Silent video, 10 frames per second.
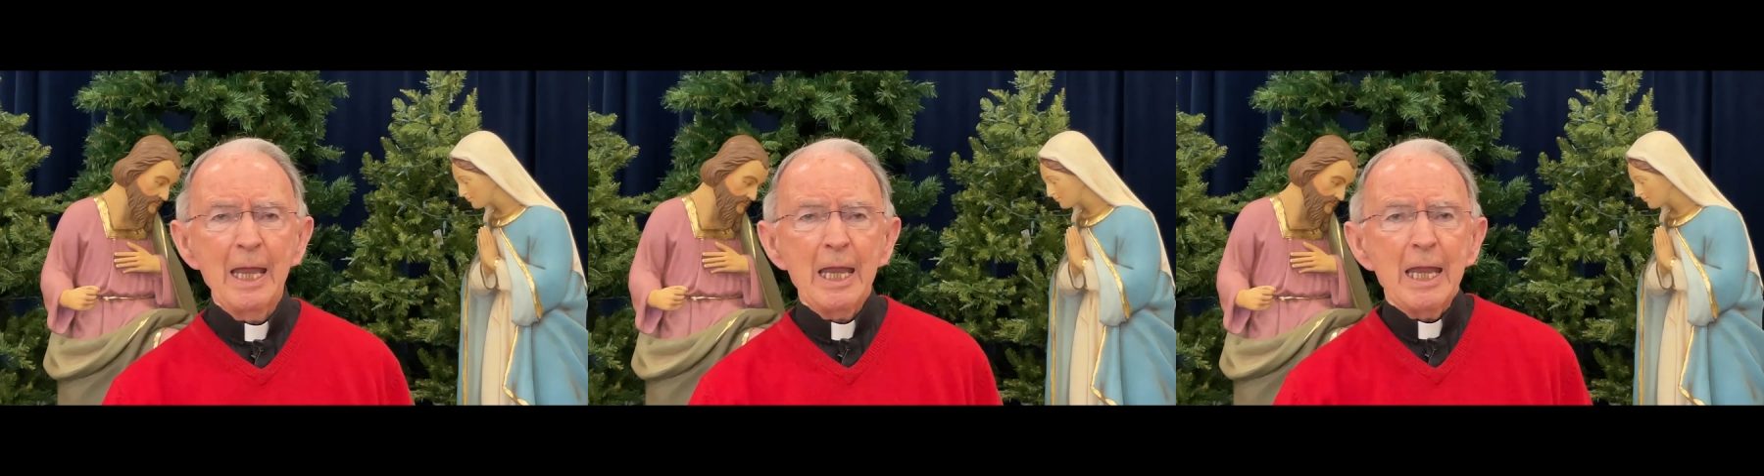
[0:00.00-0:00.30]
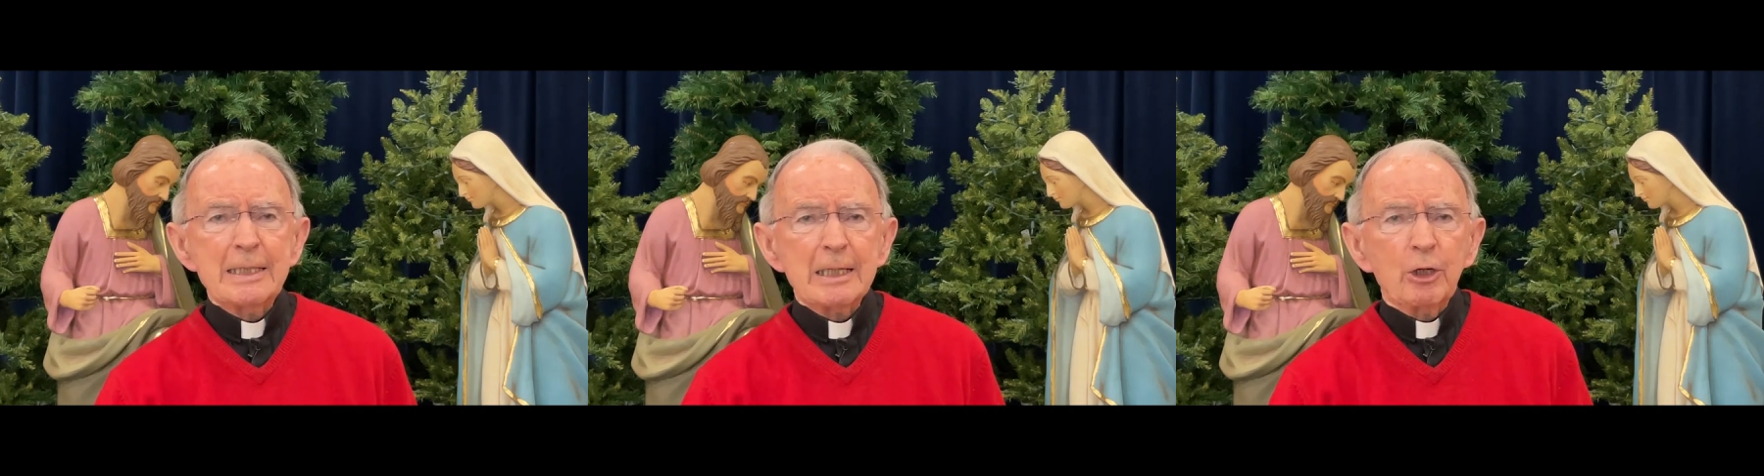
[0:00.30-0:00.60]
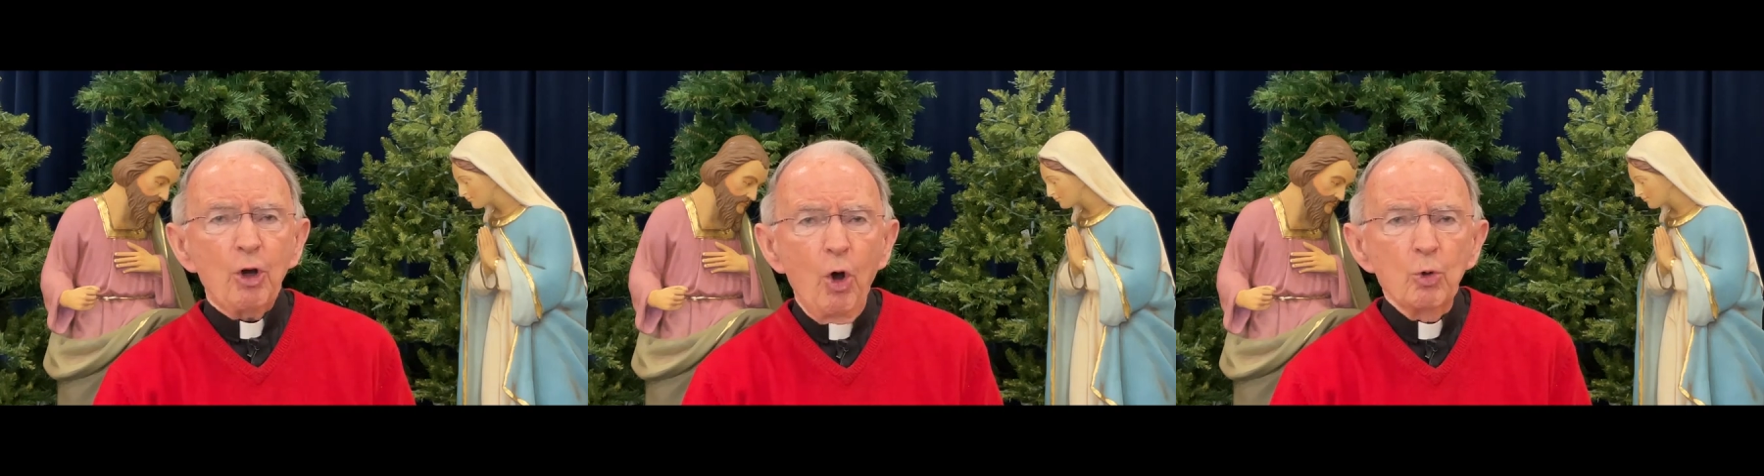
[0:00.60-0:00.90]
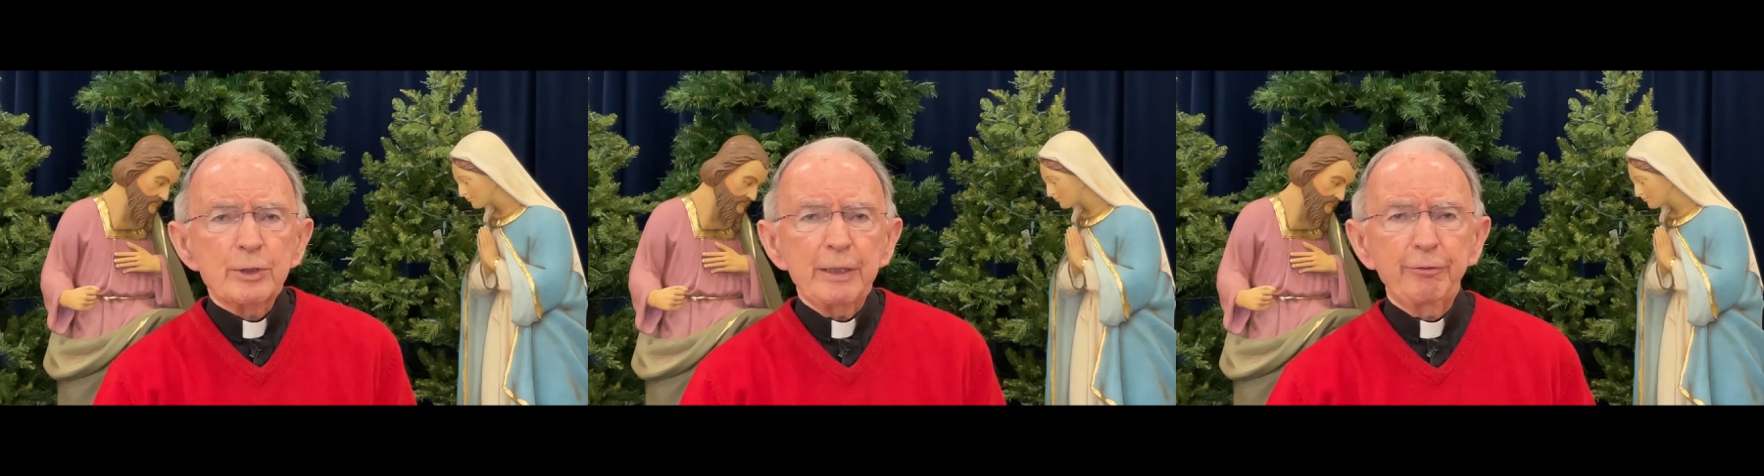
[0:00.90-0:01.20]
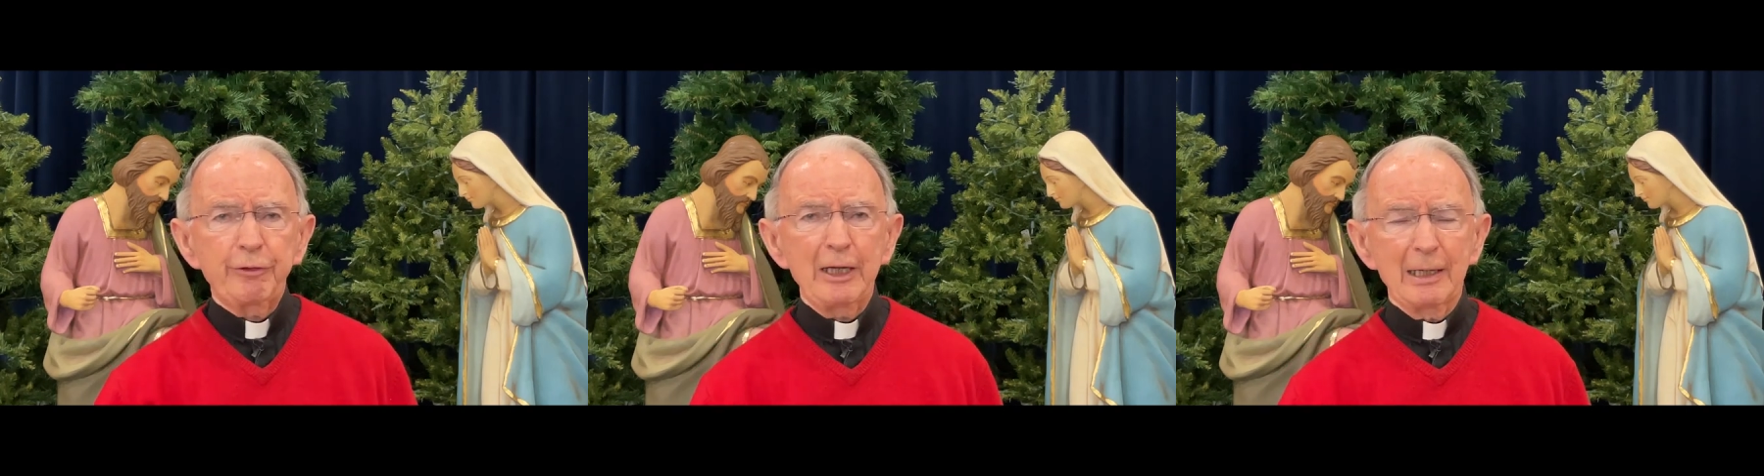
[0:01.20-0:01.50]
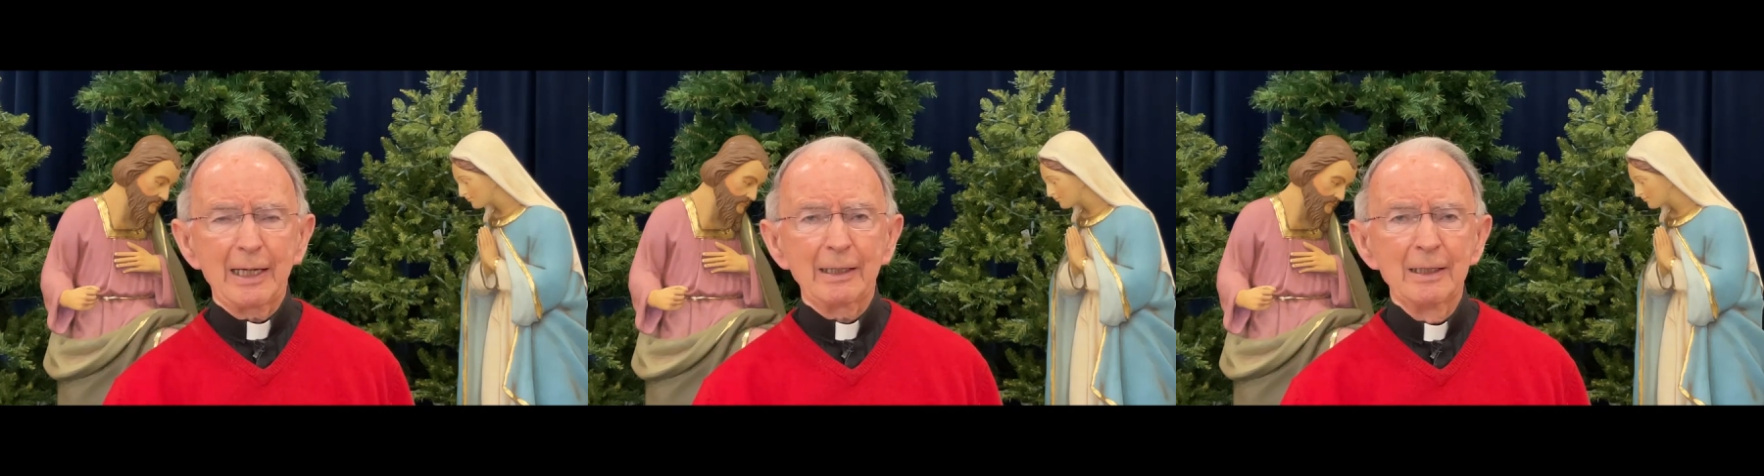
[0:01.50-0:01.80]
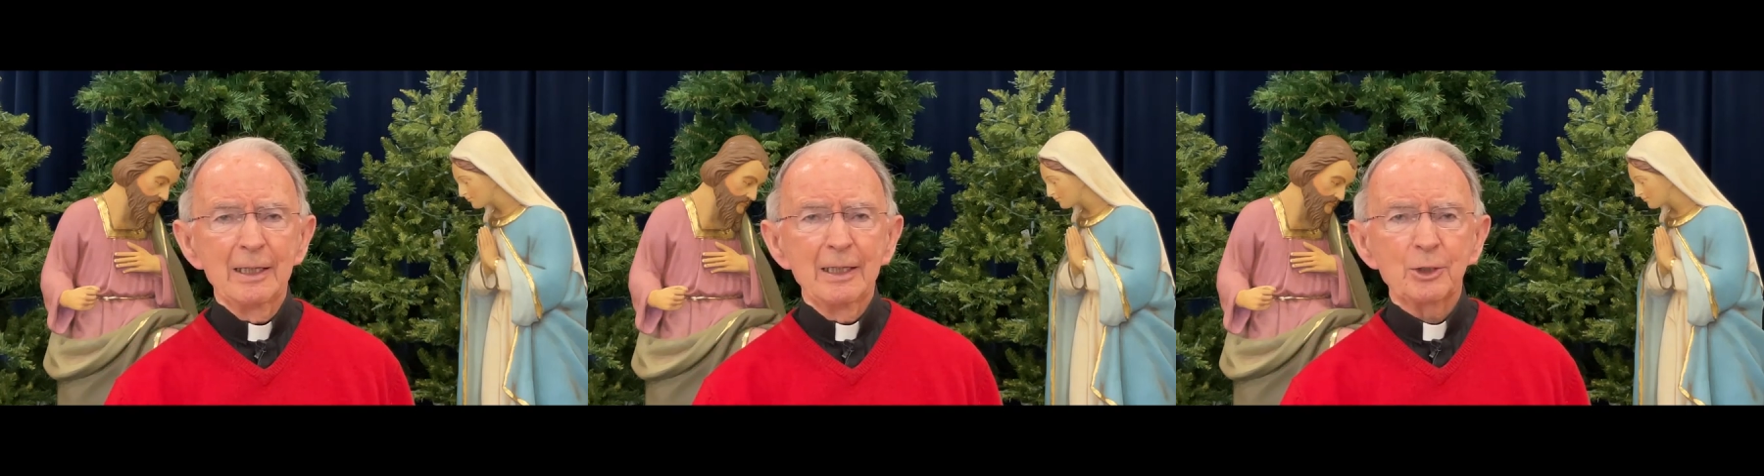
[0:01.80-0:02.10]
It's a cozy feeling
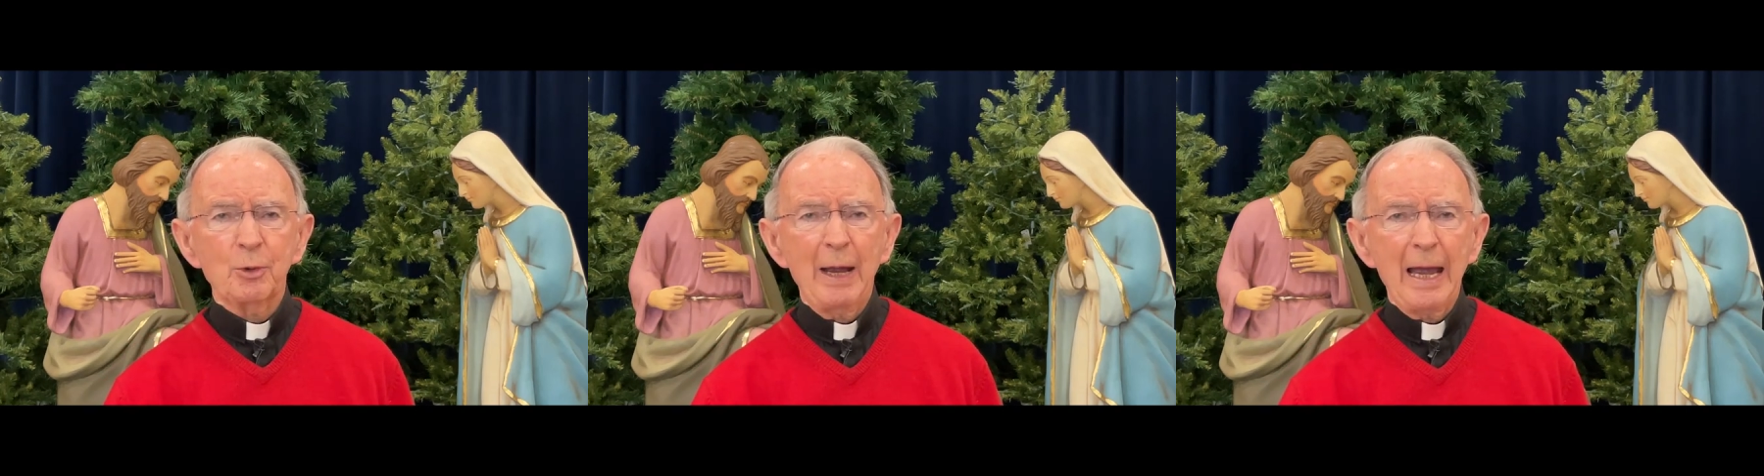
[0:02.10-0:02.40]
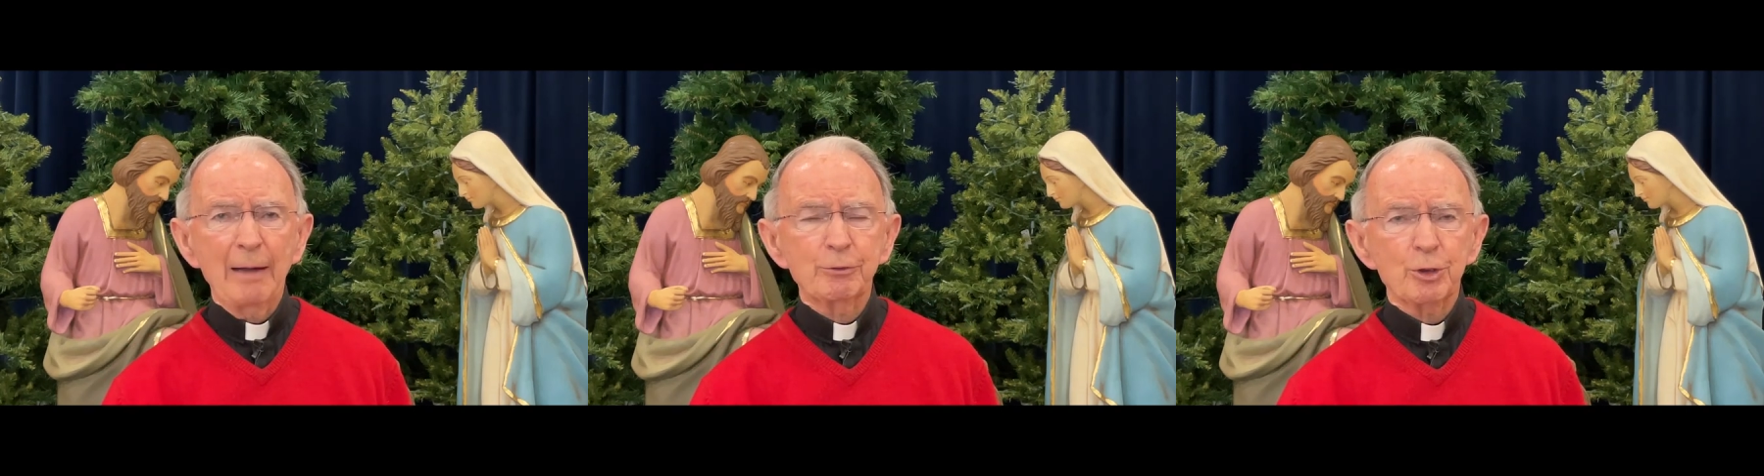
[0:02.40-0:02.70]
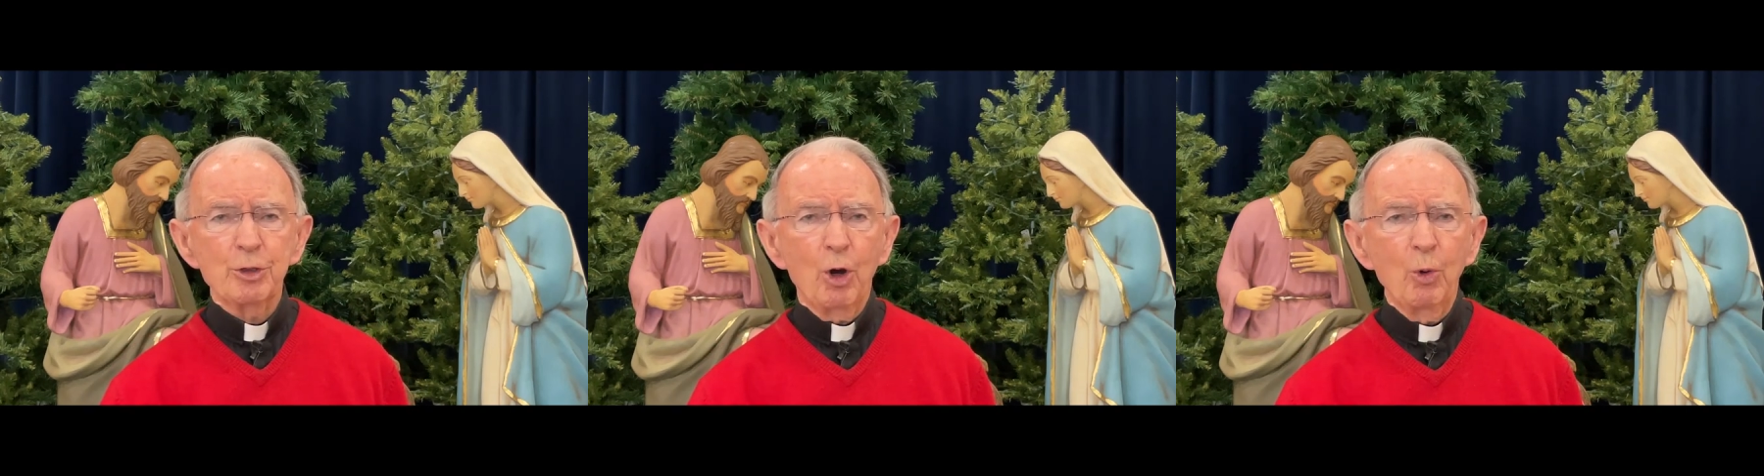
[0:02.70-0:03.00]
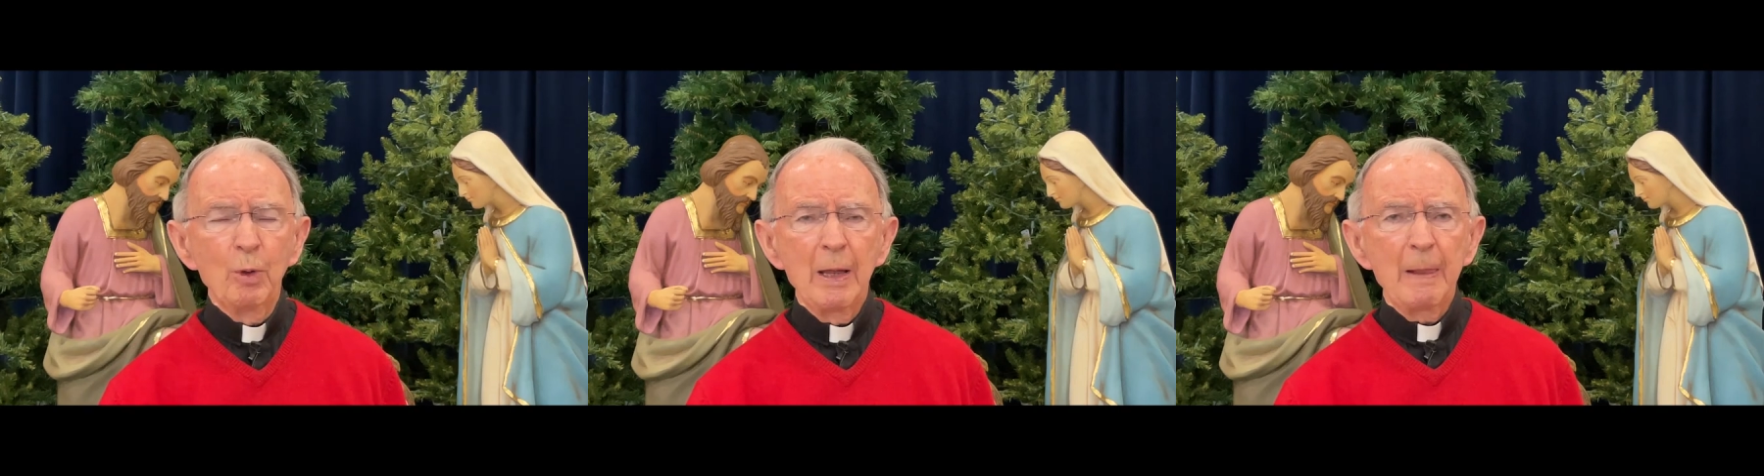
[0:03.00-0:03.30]
to have, to know